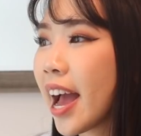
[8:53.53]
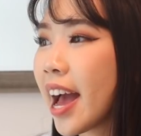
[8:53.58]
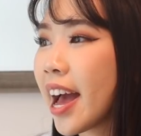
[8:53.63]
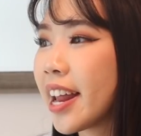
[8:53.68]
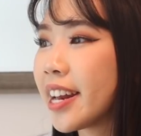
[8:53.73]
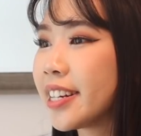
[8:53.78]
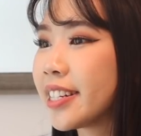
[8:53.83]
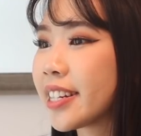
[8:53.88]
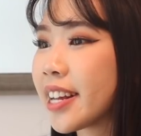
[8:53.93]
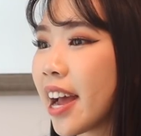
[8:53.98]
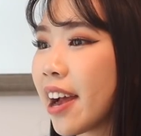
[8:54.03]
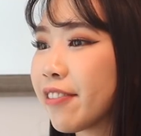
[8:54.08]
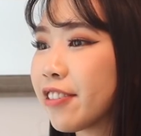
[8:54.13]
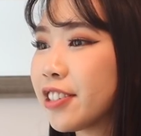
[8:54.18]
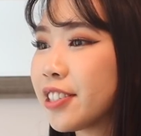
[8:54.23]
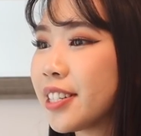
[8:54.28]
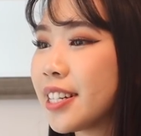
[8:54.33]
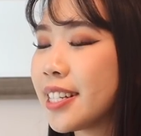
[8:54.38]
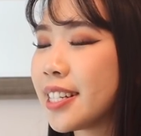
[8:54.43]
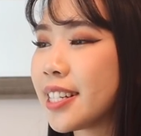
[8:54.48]
and
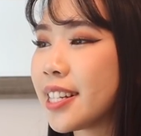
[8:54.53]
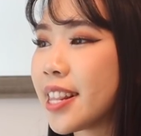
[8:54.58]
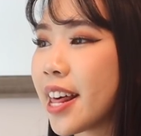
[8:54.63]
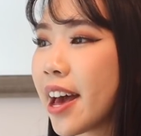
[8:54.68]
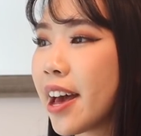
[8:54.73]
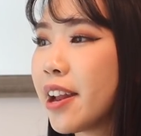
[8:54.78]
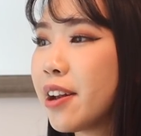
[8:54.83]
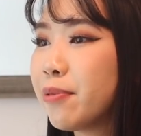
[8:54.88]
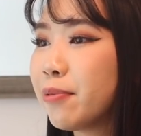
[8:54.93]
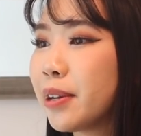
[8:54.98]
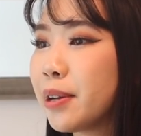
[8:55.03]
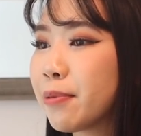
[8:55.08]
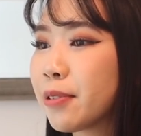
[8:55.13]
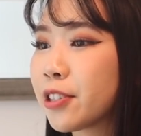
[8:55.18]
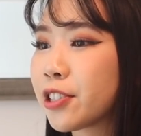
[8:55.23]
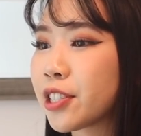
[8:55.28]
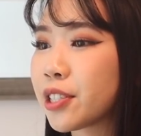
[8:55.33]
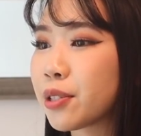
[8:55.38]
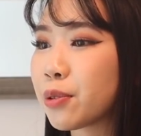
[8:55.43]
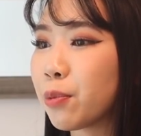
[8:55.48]
ever since then we were
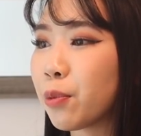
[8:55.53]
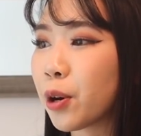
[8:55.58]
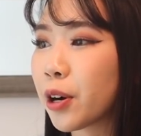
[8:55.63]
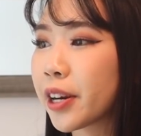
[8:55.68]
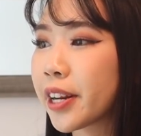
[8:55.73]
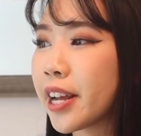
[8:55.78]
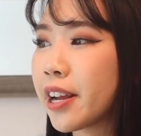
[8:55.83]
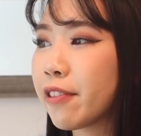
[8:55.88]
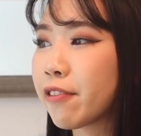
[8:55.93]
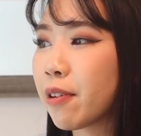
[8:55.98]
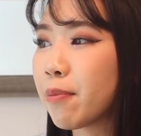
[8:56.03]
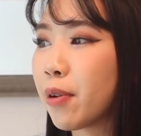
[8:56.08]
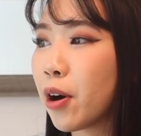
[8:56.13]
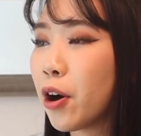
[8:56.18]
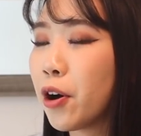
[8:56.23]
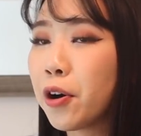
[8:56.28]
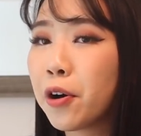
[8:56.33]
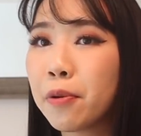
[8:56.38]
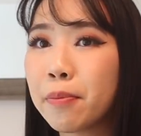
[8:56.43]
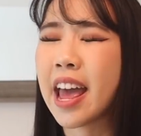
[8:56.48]
just working from
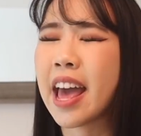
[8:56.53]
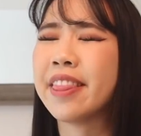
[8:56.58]
home.